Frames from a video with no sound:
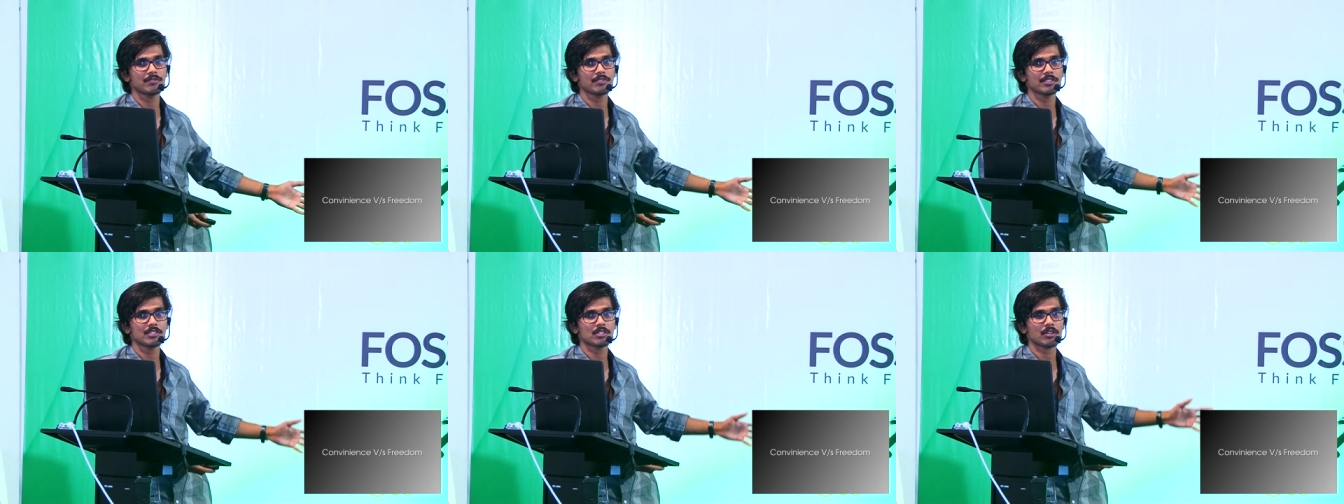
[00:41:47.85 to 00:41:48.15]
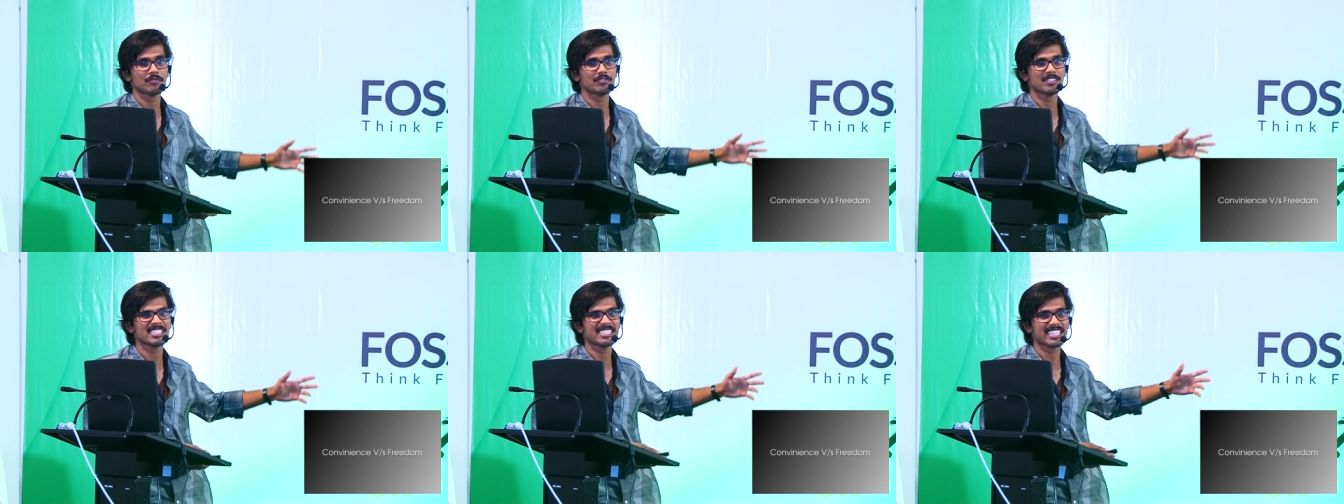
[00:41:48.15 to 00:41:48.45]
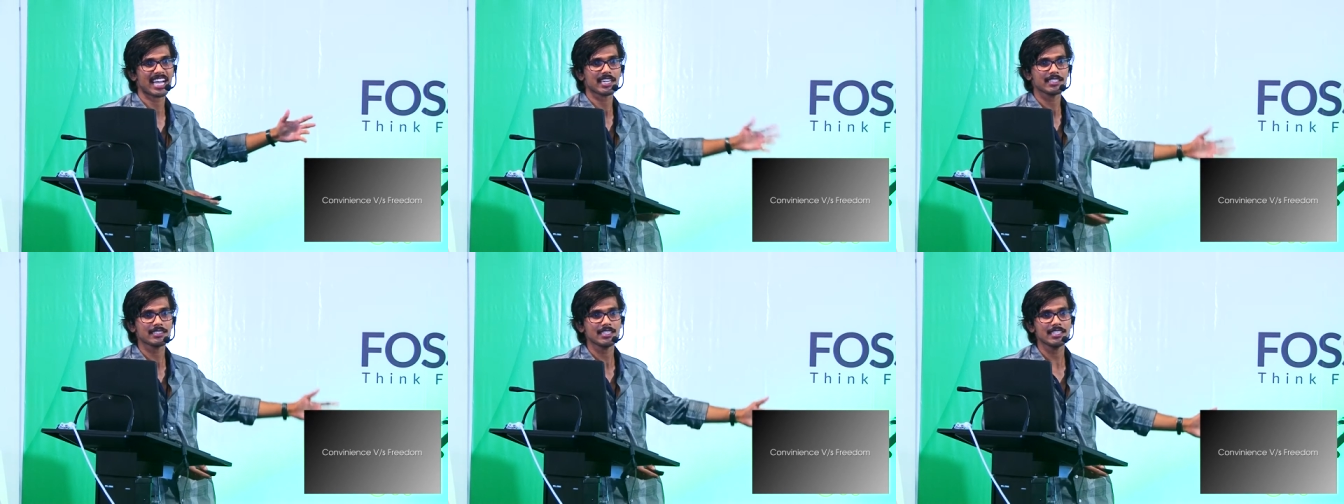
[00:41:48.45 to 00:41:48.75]
free software is
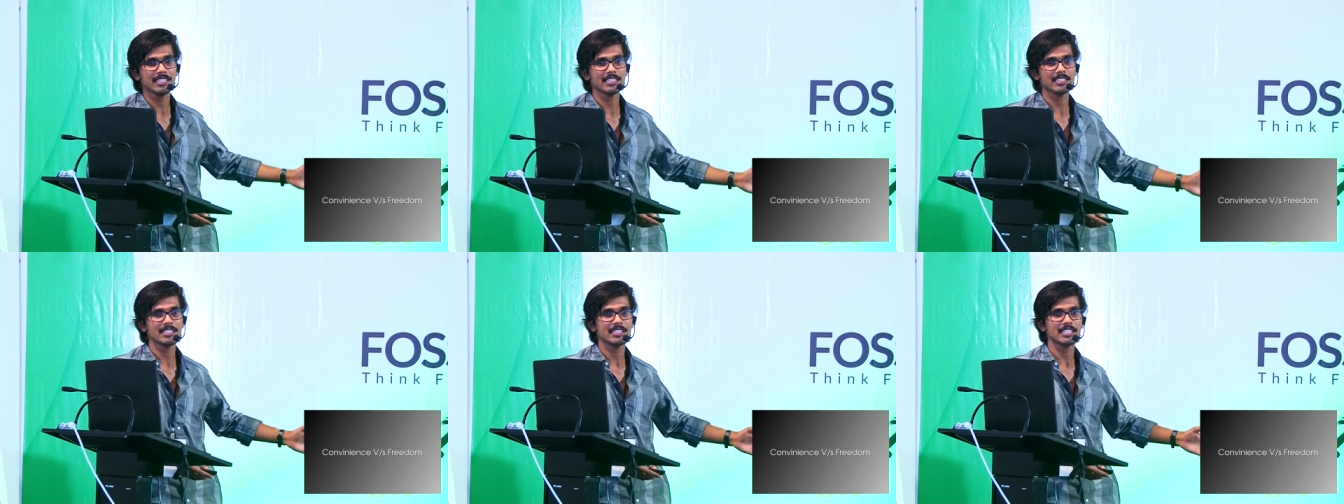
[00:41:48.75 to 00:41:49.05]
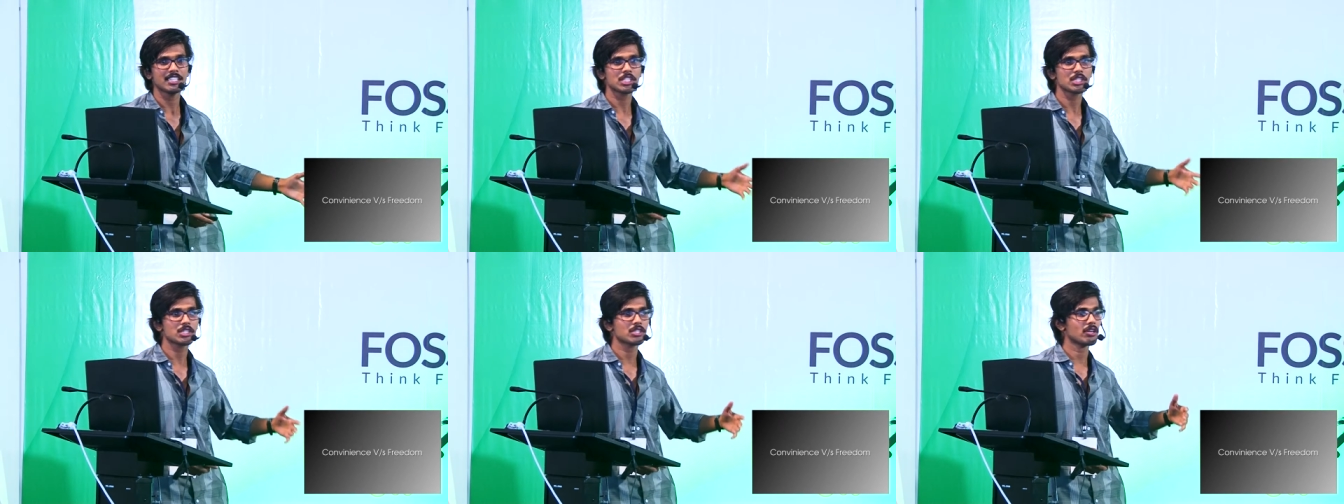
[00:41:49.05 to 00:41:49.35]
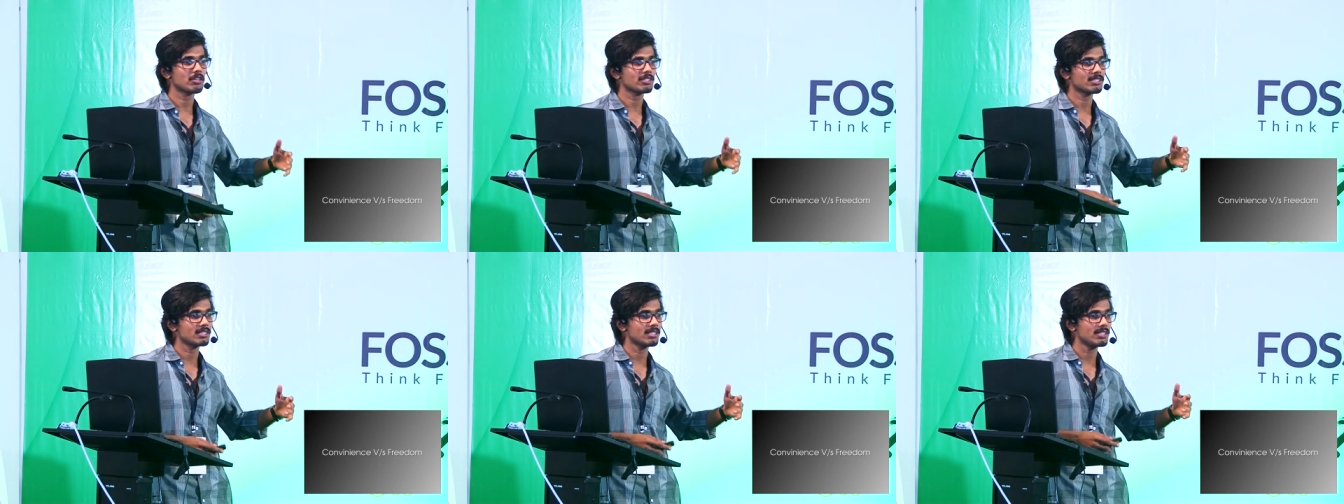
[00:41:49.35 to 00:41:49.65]
ugly, it is
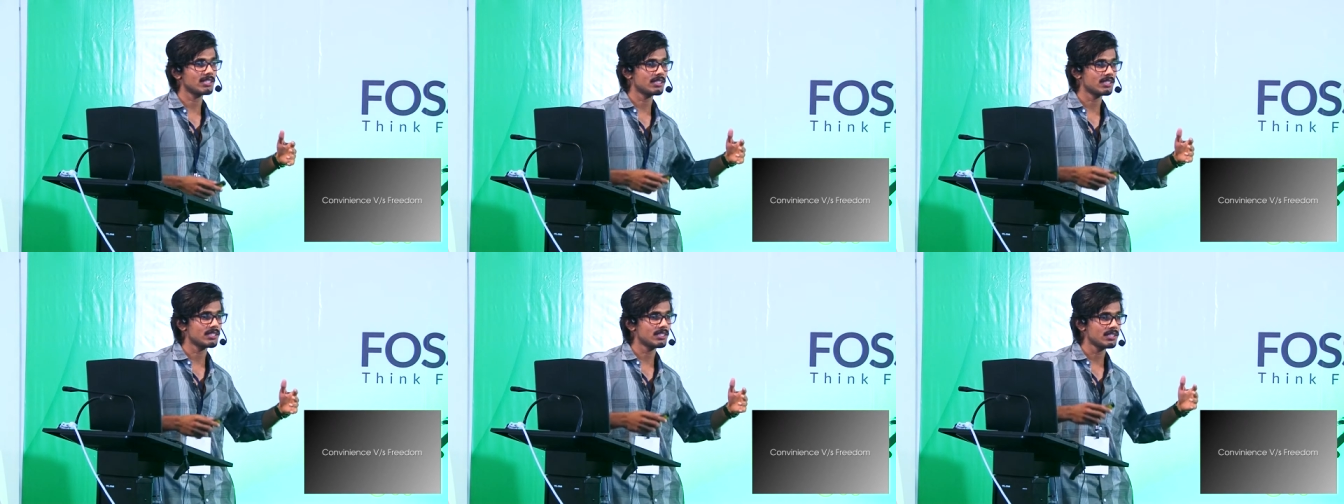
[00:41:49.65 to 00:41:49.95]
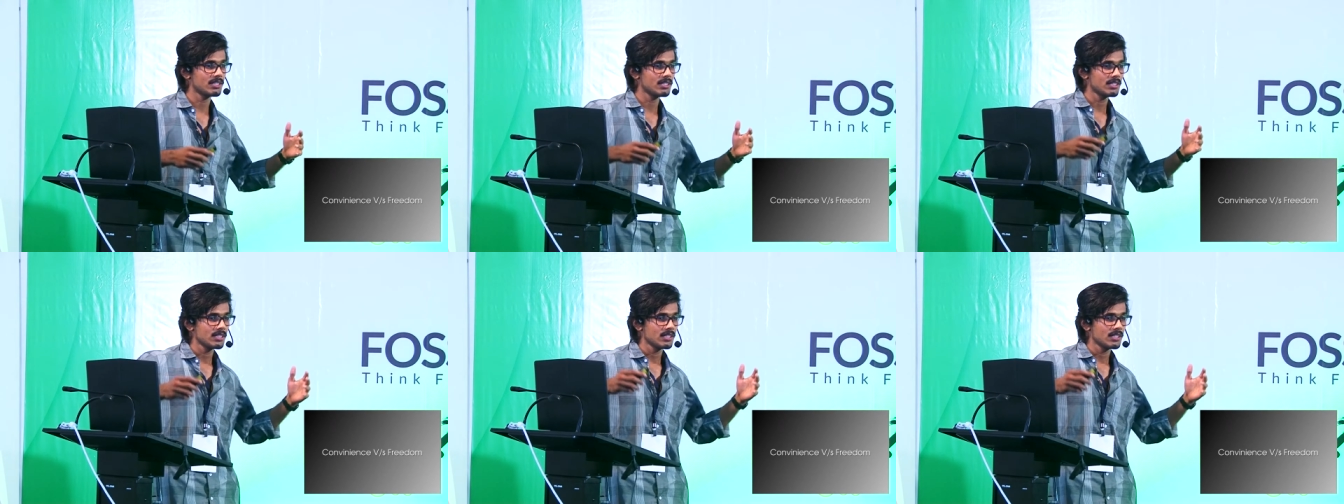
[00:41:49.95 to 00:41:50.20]
not, uh,